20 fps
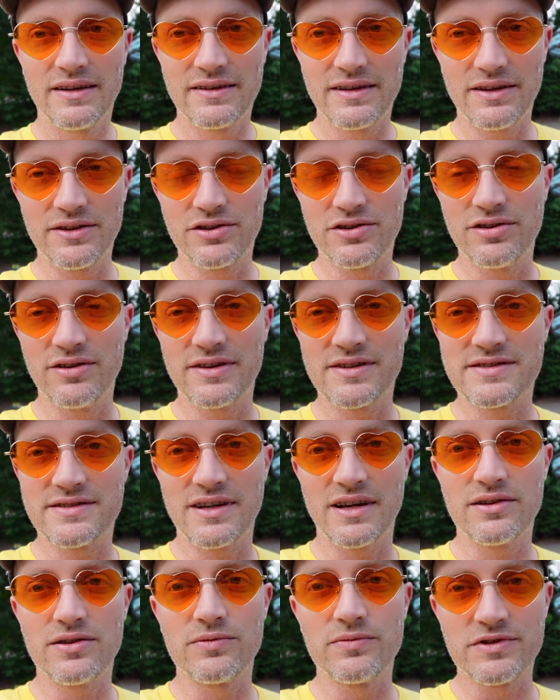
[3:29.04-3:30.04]
than the current
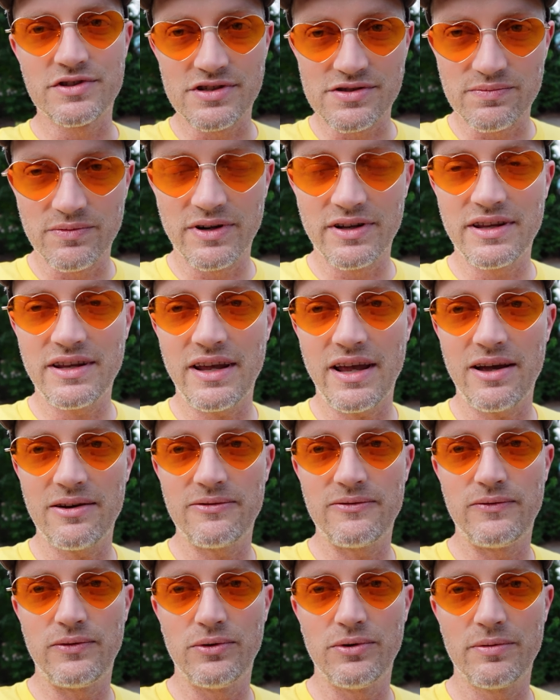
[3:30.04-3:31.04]
standard, which is one of the
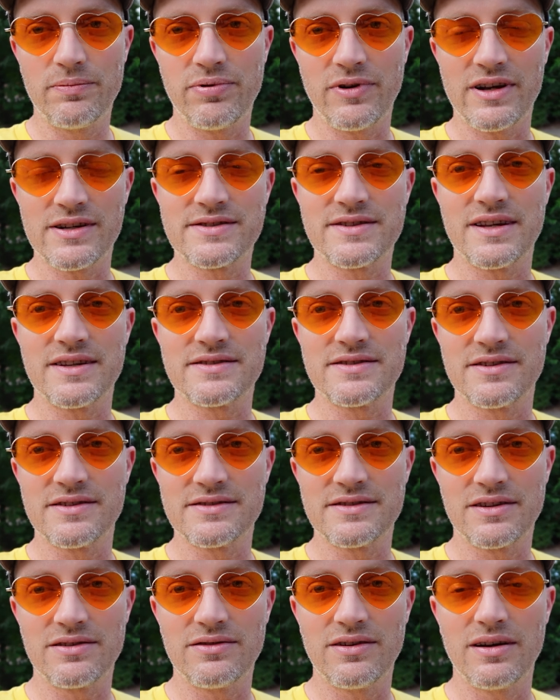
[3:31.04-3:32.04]
F4
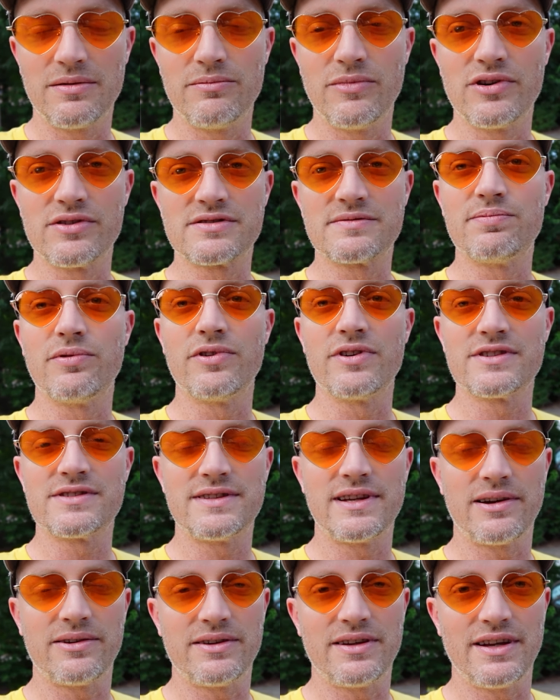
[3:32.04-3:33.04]
processors that are on most
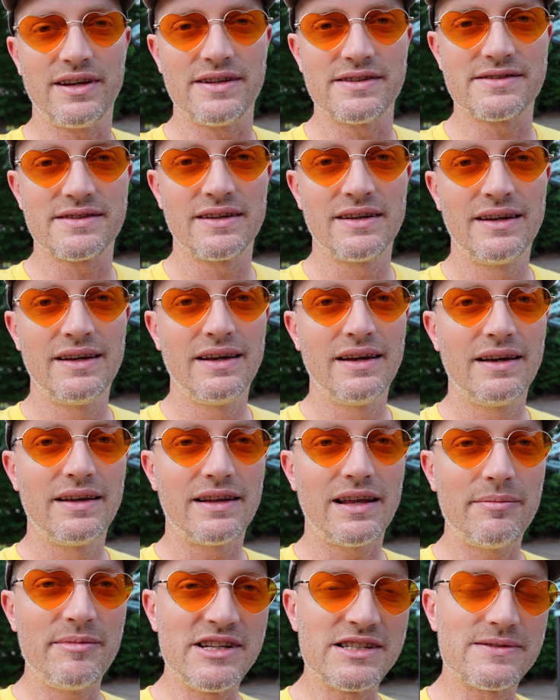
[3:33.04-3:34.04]
boards nowadays.
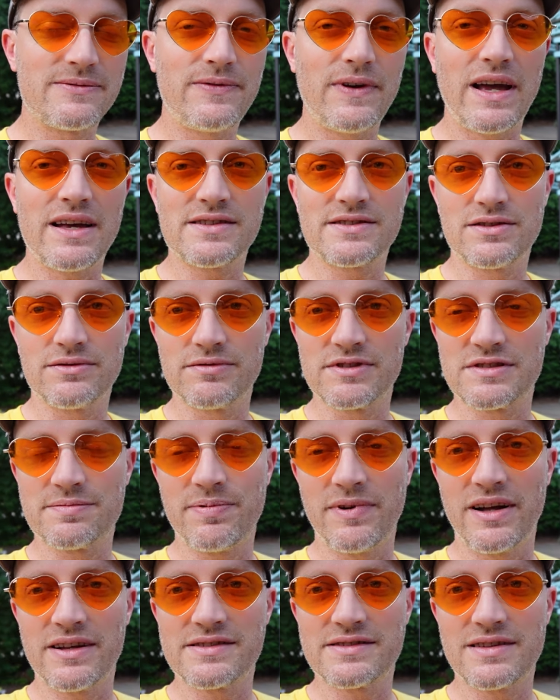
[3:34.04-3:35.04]
That means faster
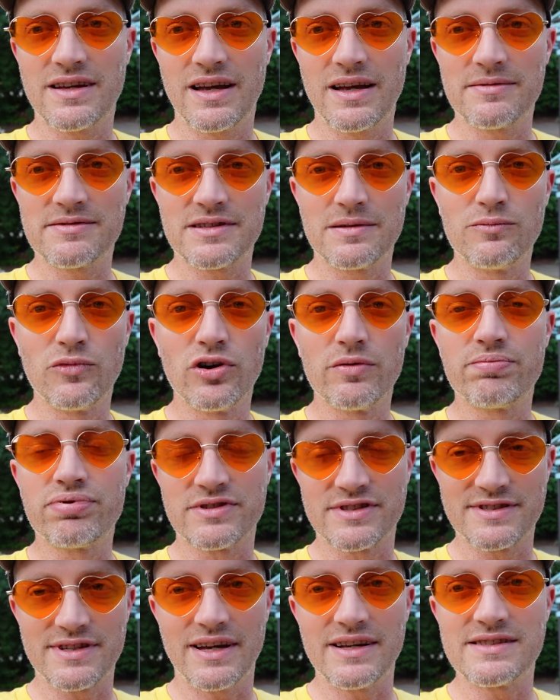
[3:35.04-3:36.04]
response times and more
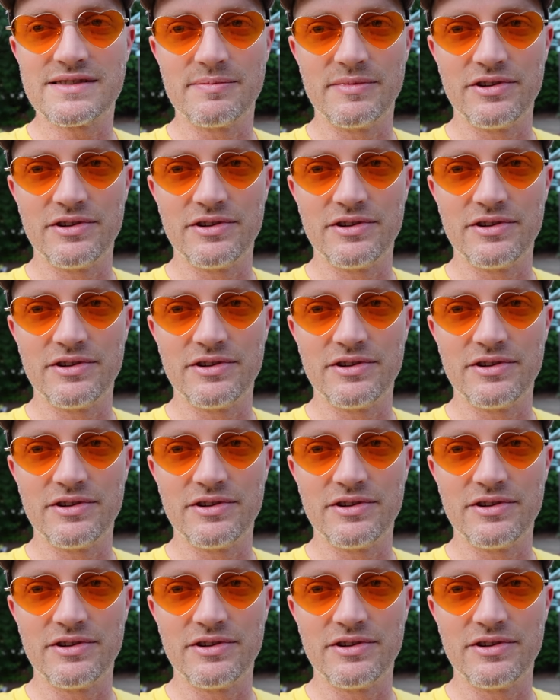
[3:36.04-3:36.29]
precise